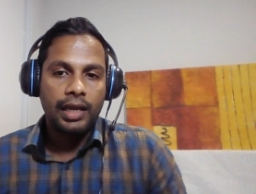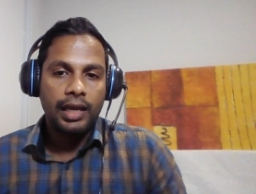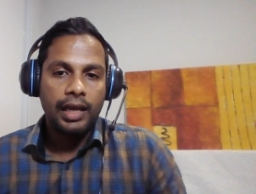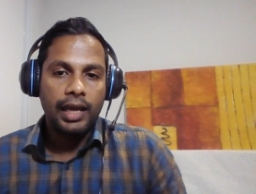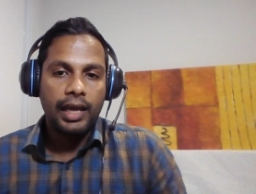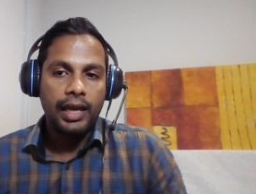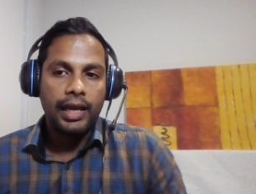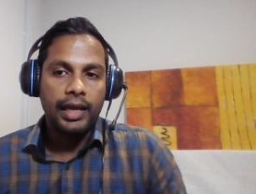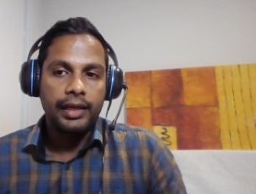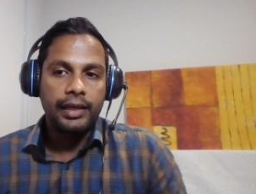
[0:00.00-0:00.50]

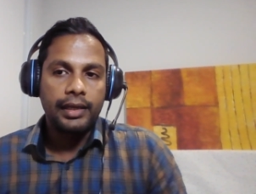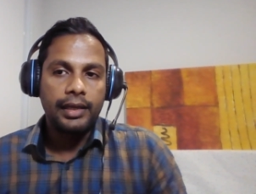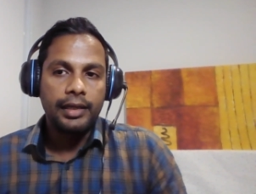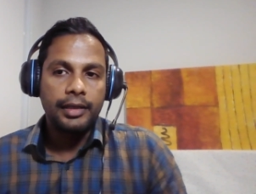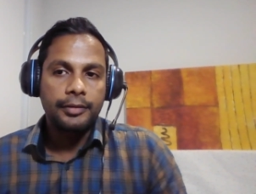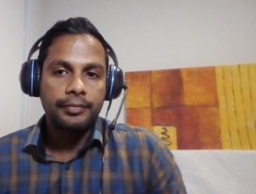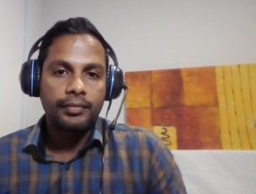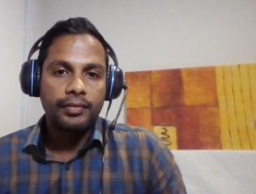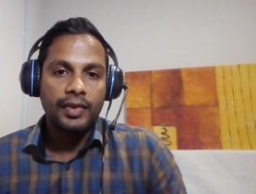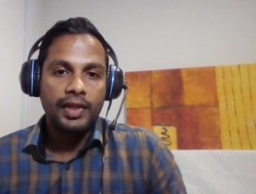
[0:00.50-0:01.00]
And
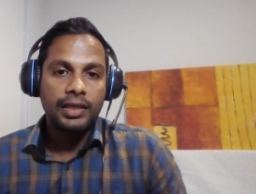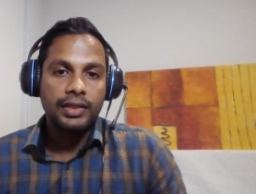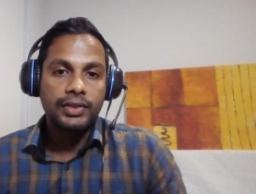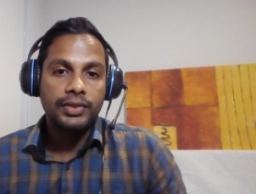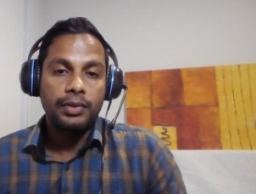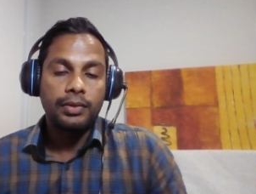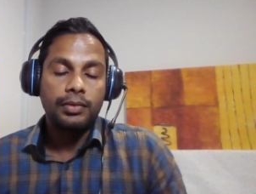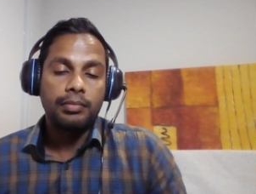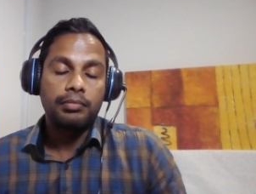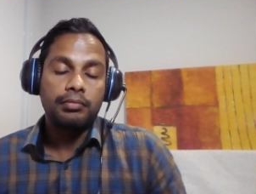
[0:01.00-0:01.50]

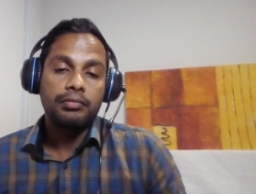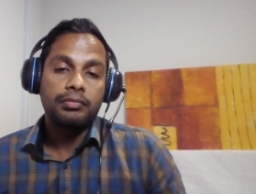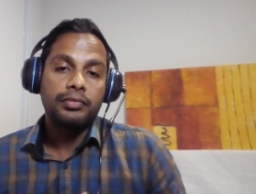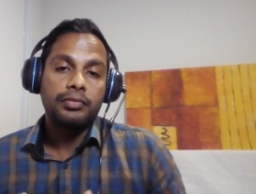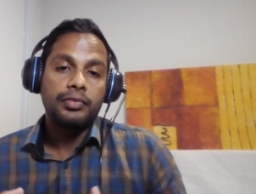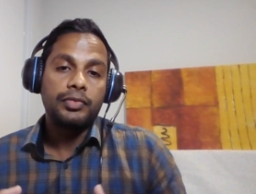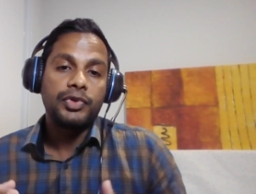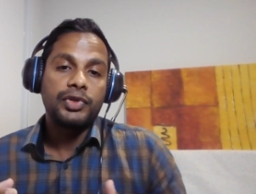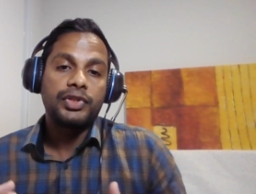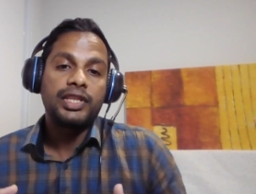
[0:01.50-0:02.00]
so
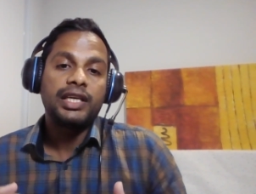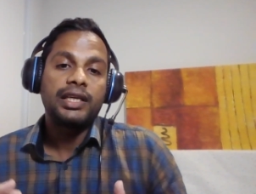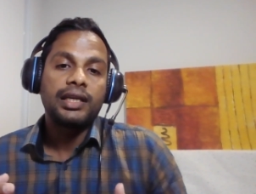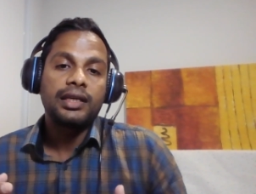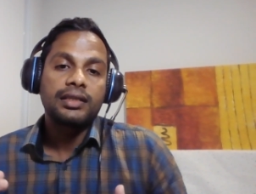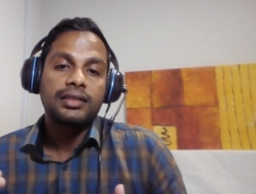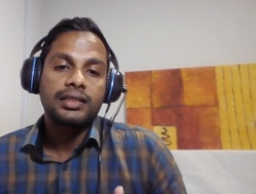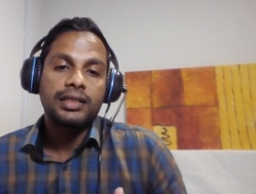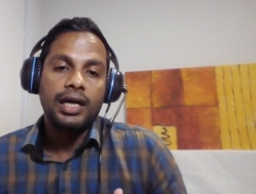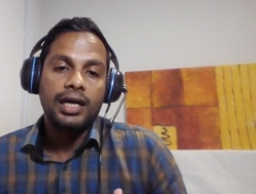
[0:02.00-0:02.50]
your thinking
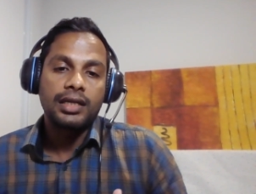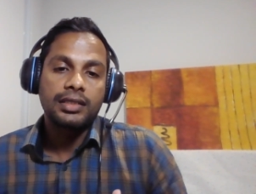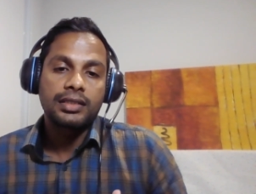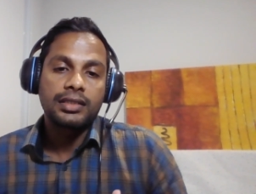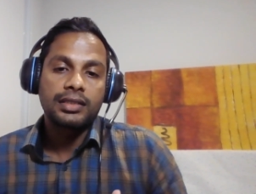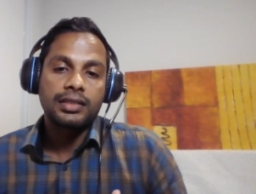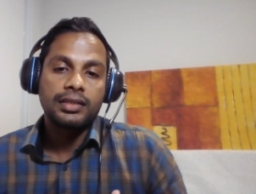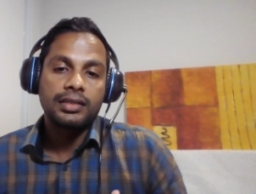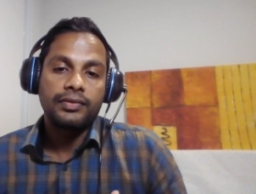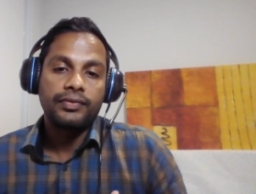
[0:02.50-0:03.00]

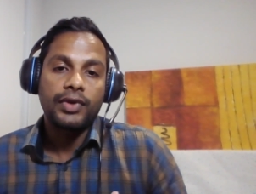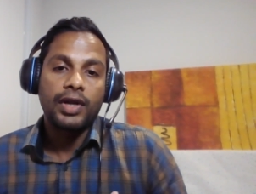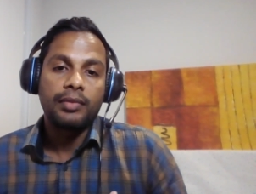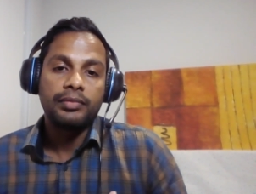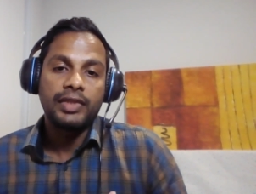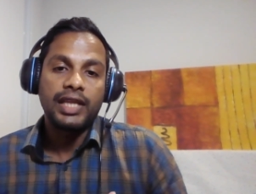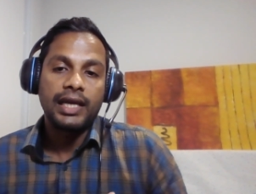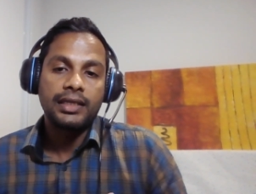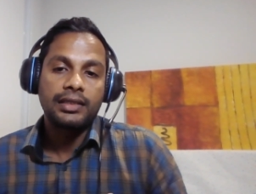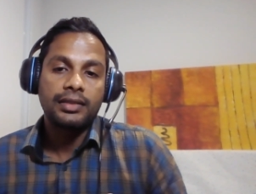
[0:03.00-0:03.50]
starts from
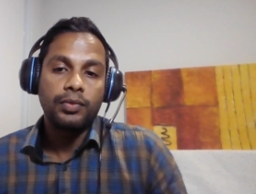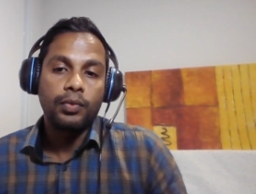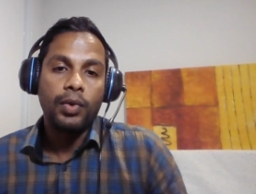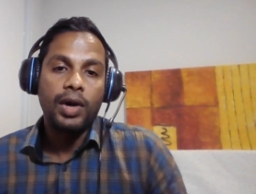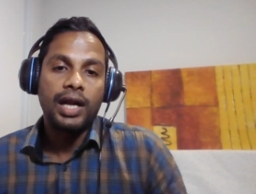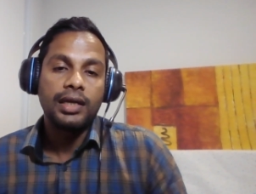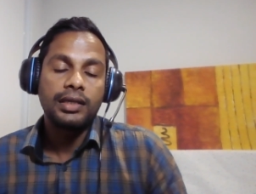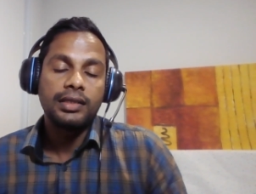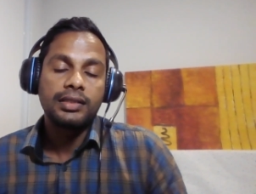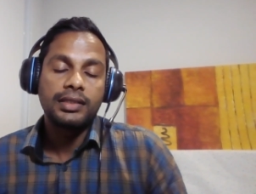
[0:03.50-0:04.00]
that
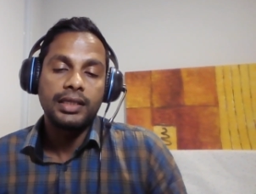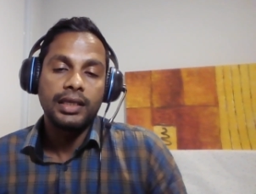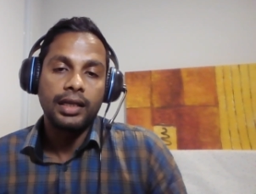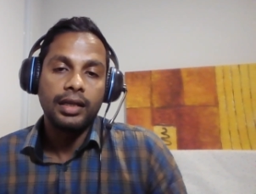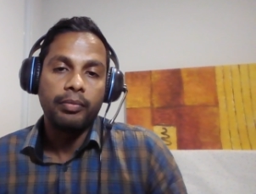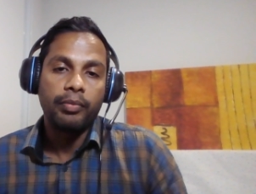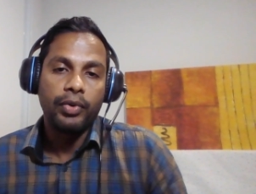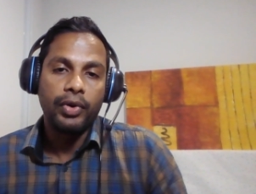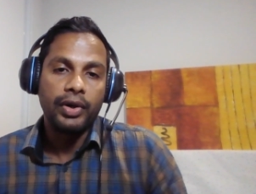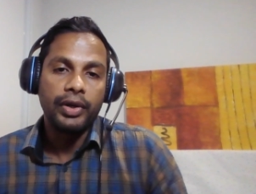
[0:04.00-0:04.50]
one single
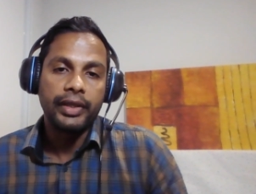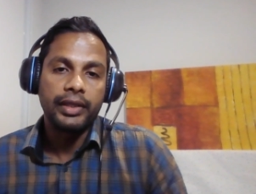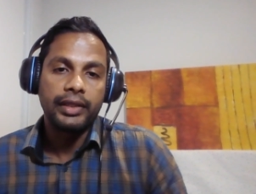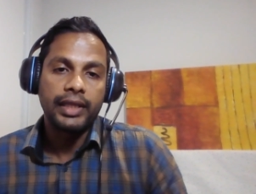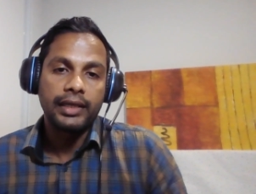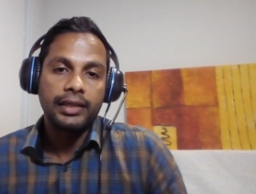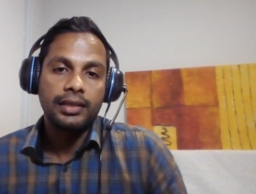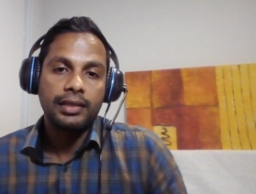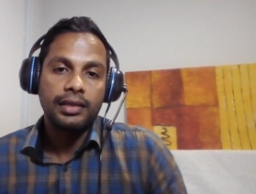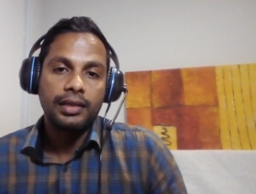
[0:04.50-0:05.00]
point,
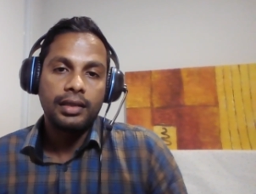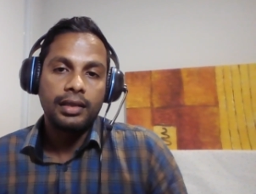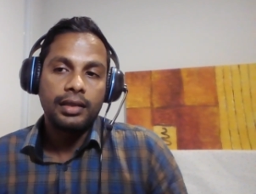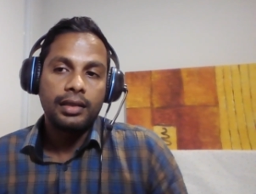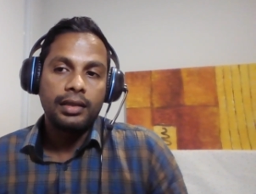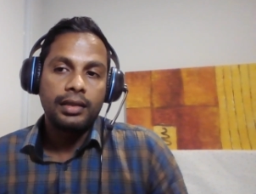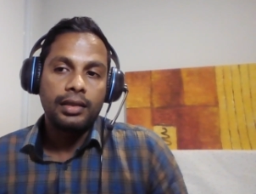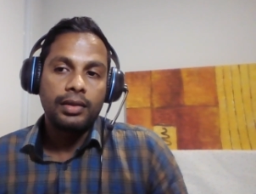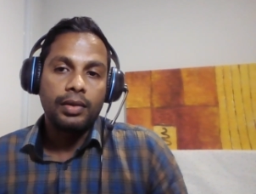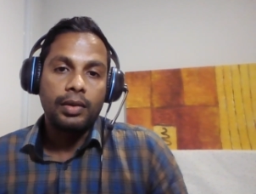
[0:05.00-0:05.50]
that
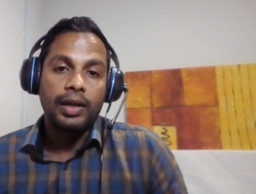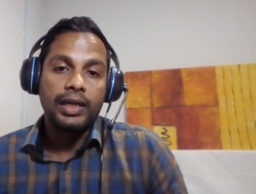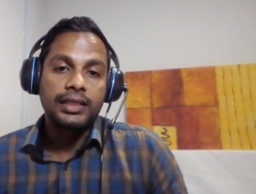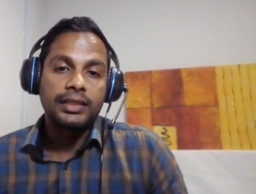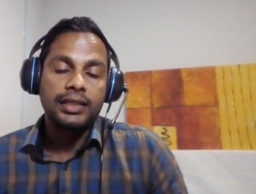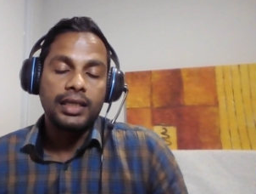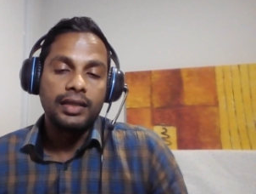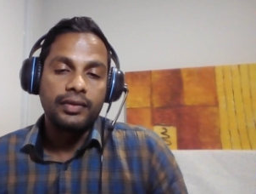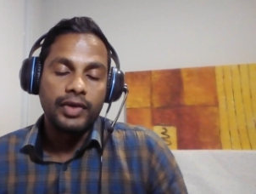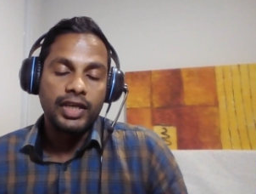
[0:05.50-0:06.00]
what is the
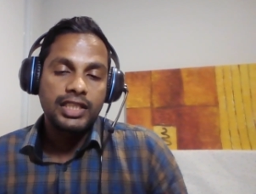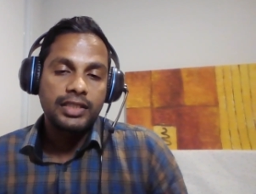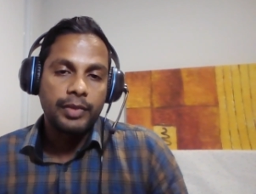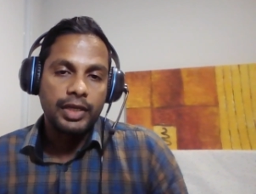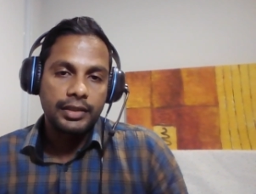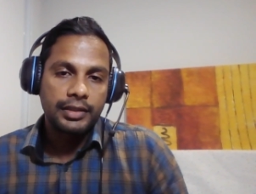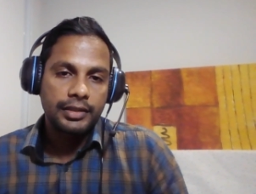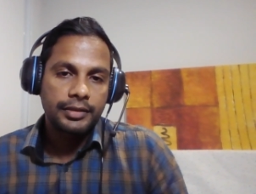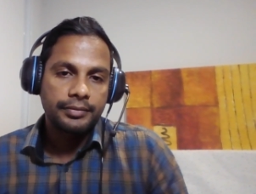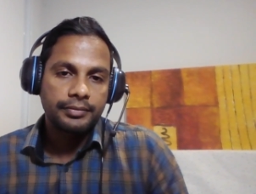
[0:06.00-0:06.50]

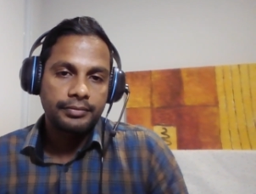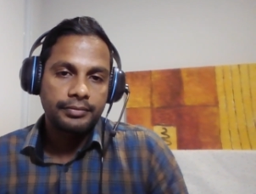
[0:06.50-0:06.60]
investment?